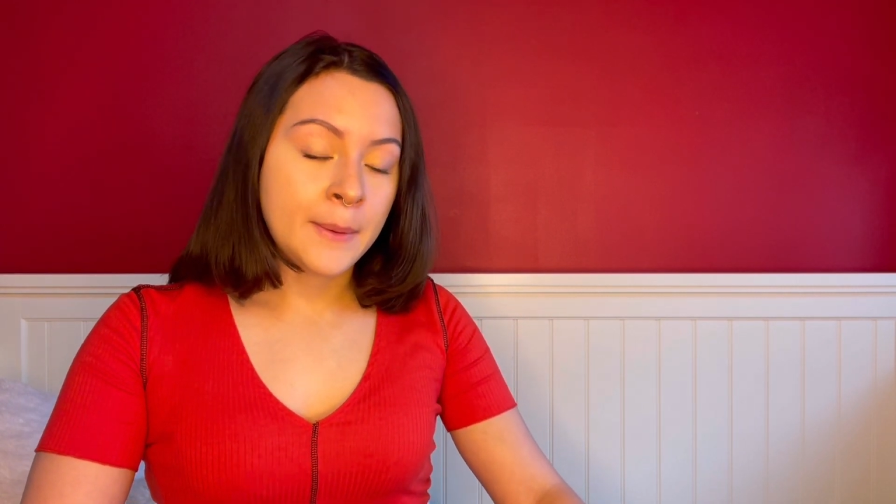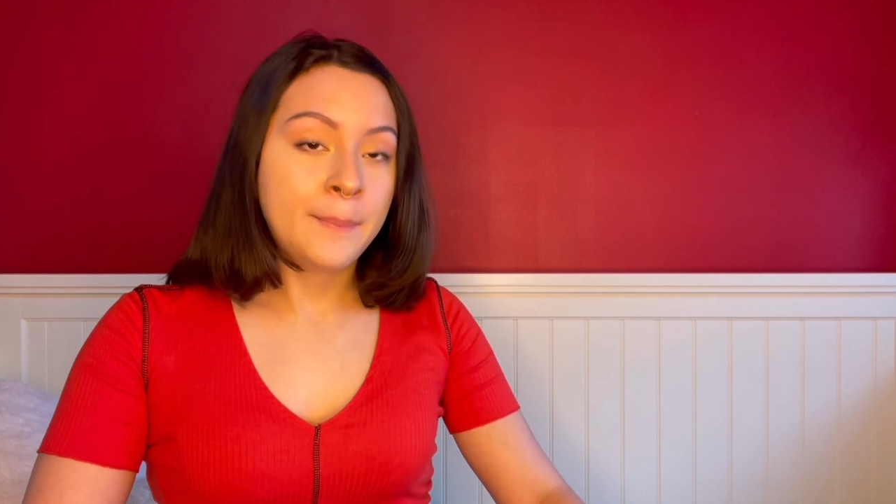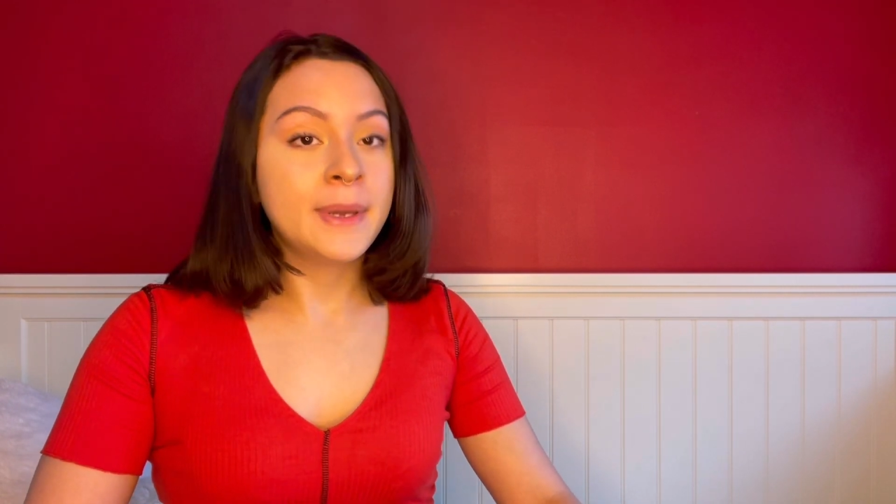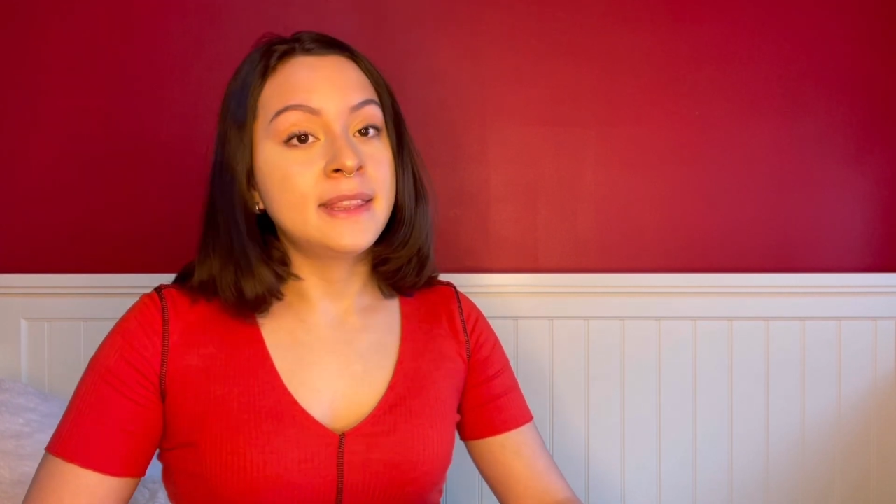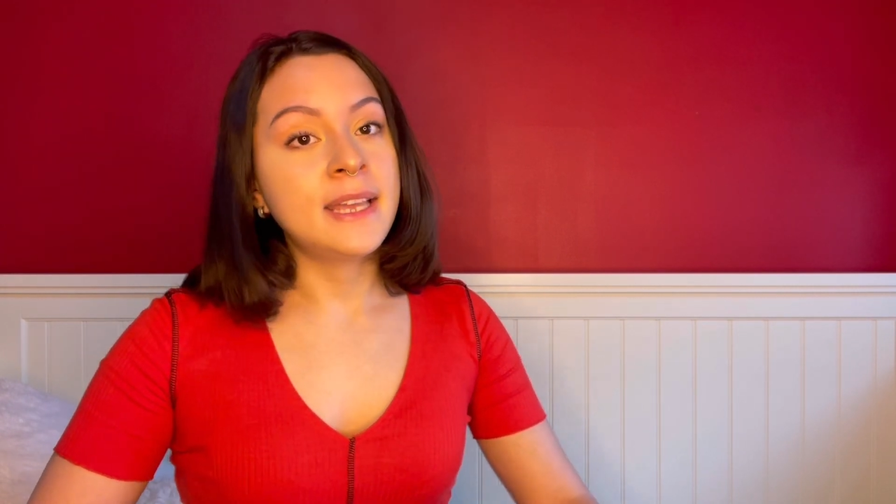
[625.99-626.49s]

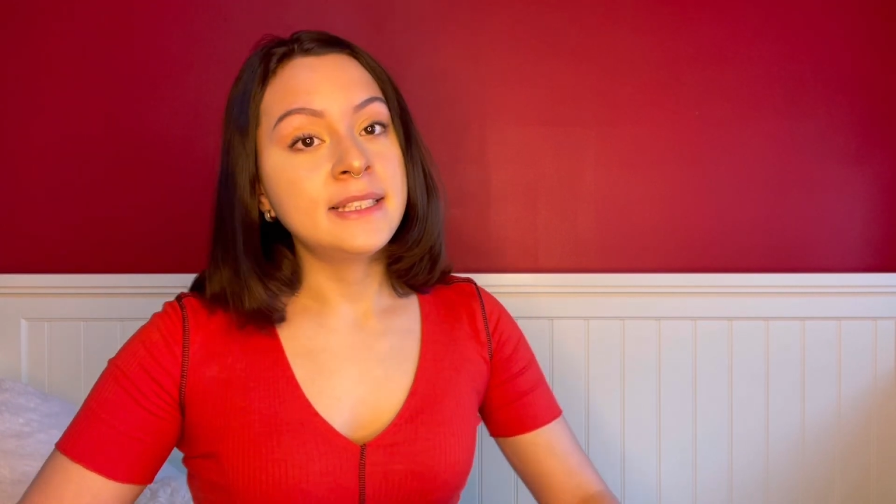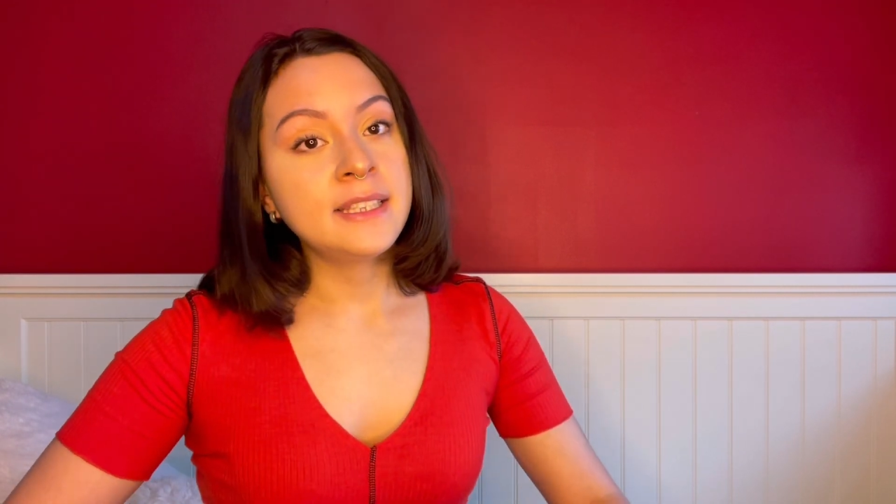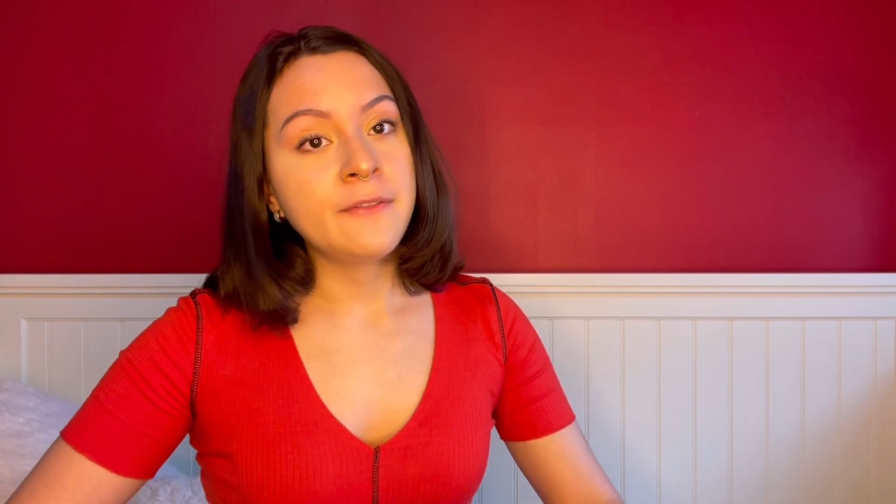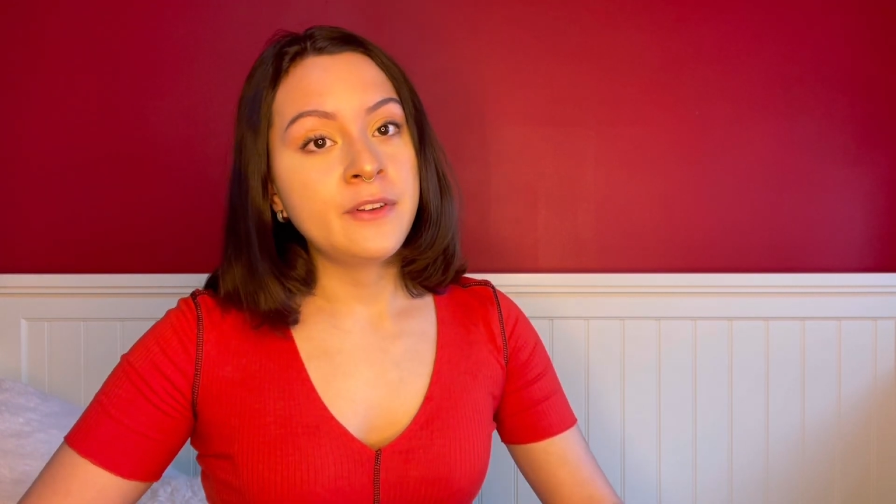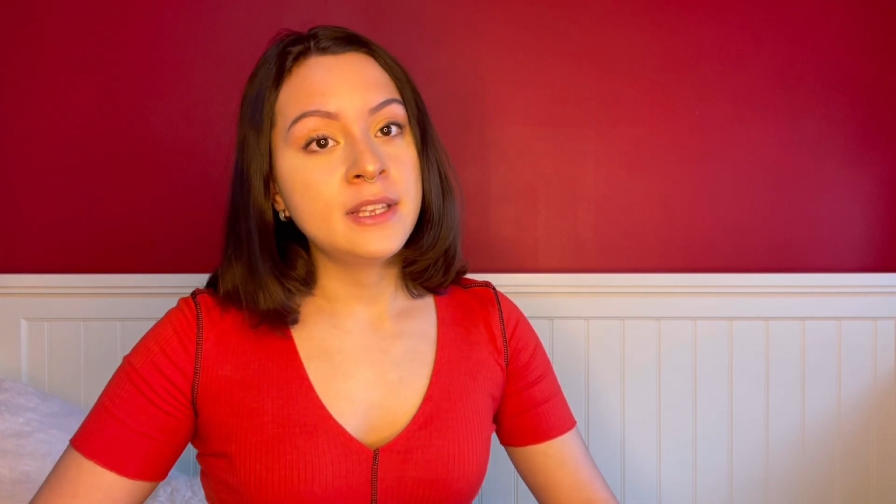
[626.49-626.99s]
But that's
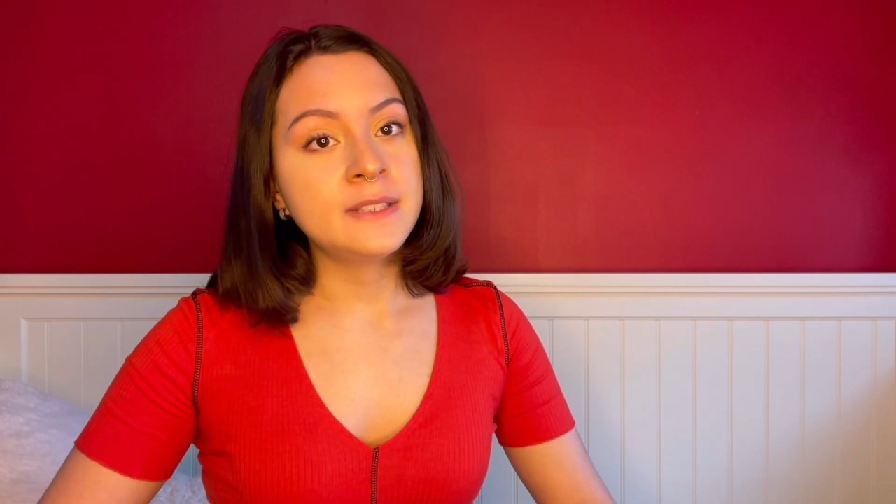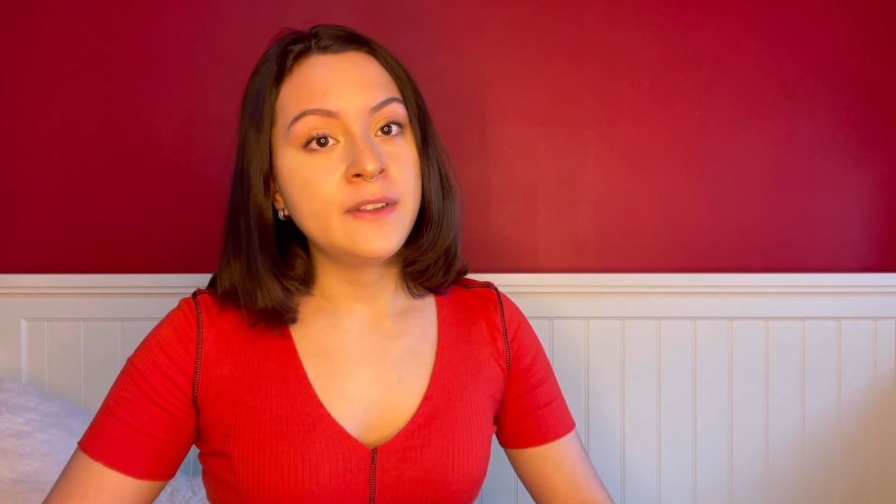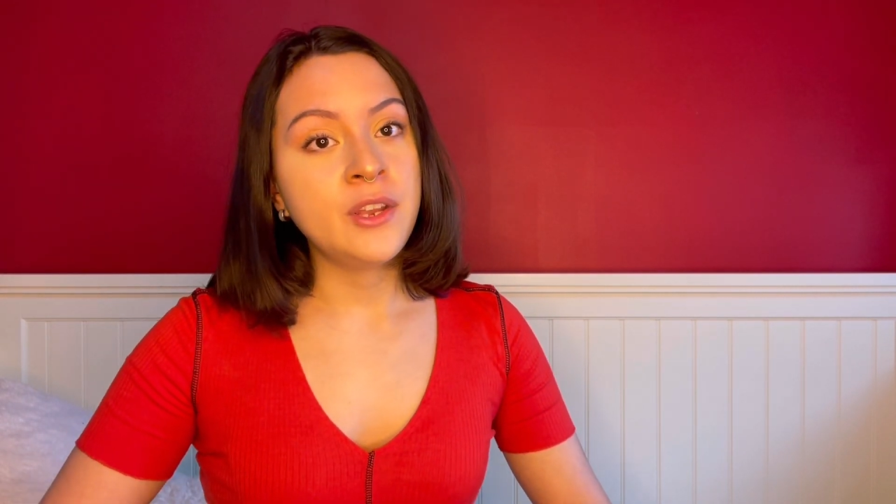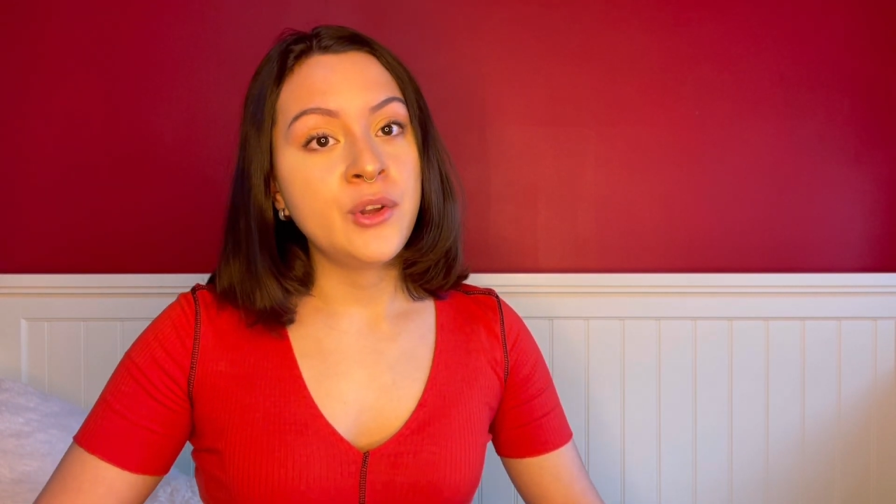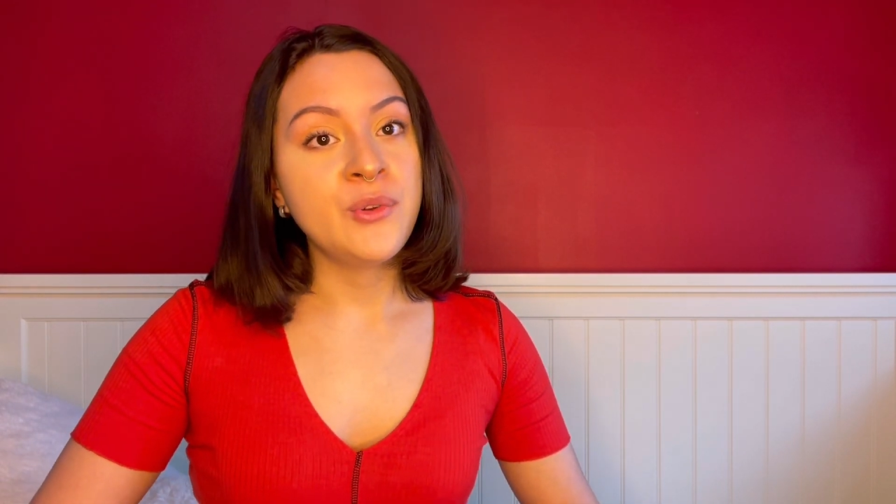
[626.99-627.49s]
it for this
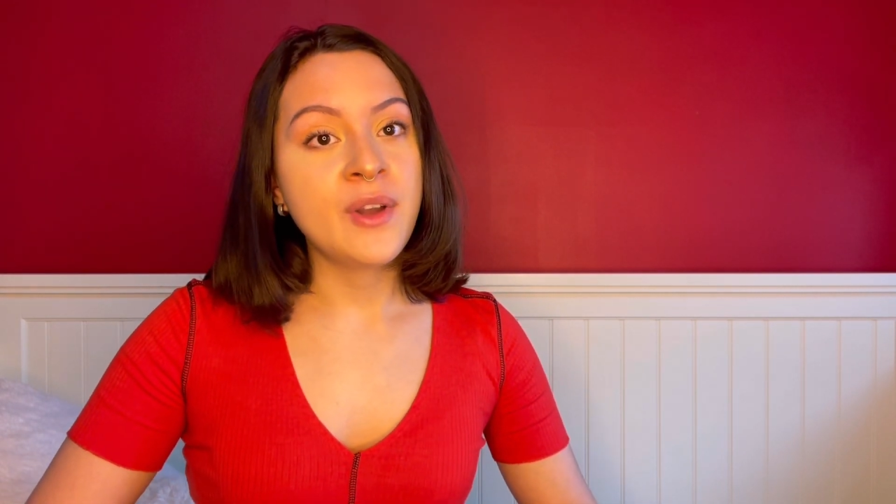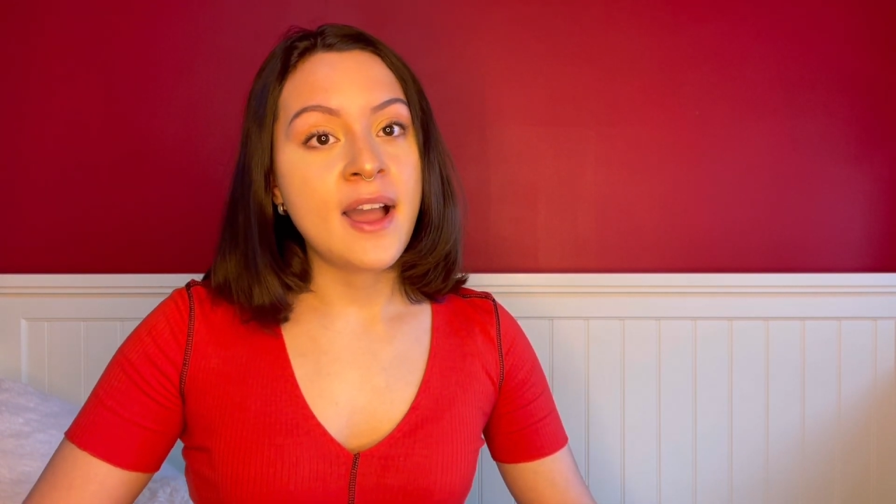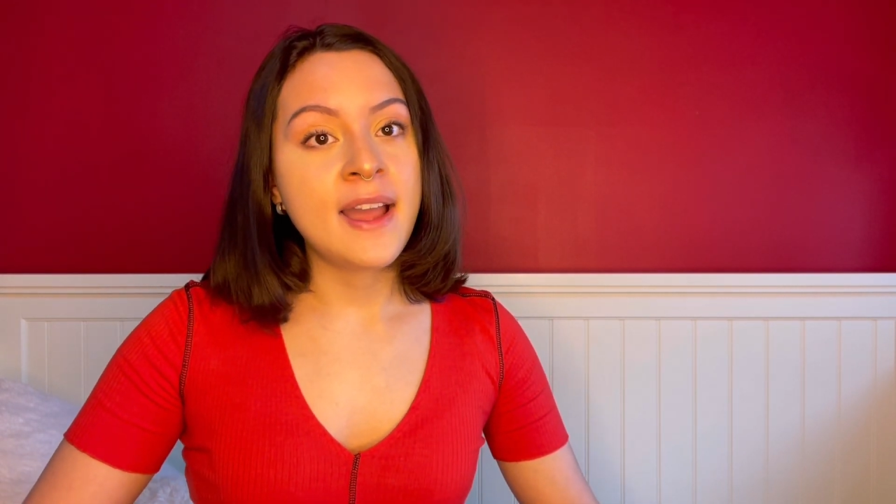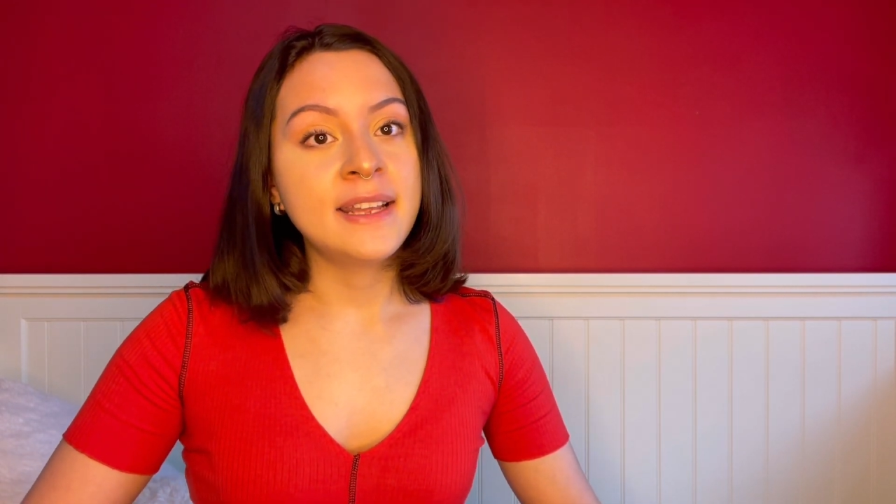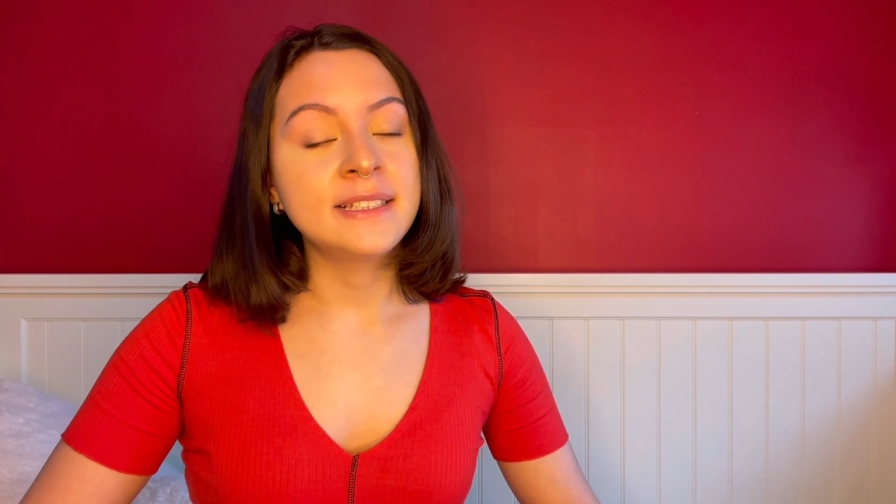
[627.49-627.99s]
video, you guys.